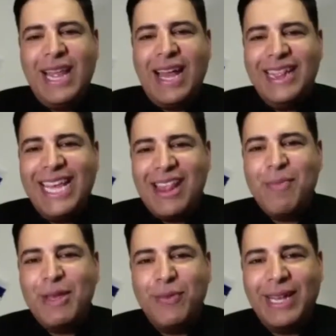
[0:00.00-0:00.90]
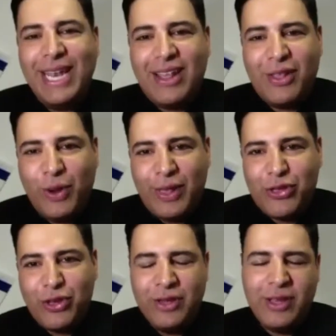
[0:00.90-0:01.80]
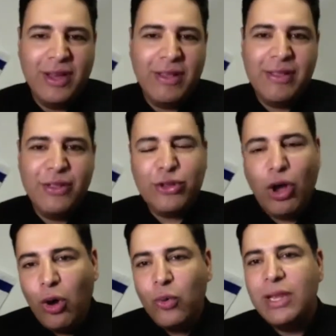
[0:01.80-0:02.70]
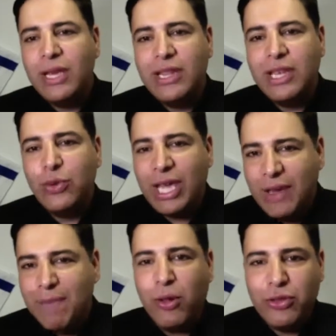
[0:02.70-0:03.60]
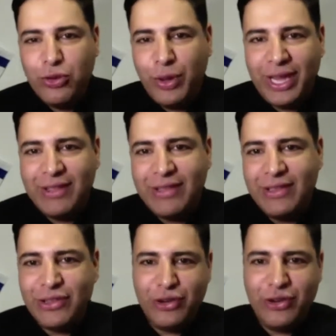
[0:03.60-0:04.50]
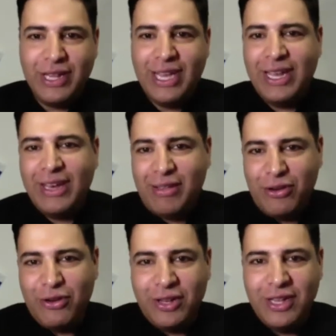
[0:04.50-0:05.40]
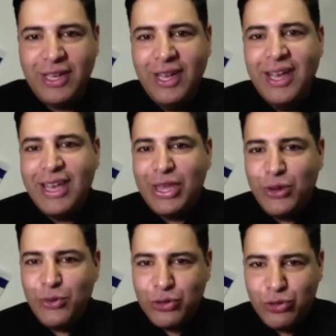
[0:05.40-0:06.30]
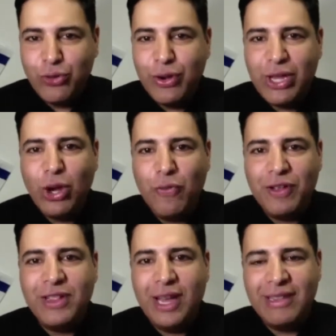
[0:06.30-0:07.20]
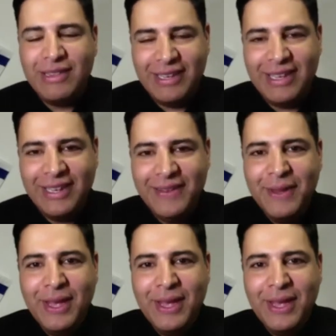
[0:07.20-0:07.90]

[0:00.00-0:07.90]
That leads me to my next question, because not only do you keep on doing it internally and externally, you during COVID nineteen,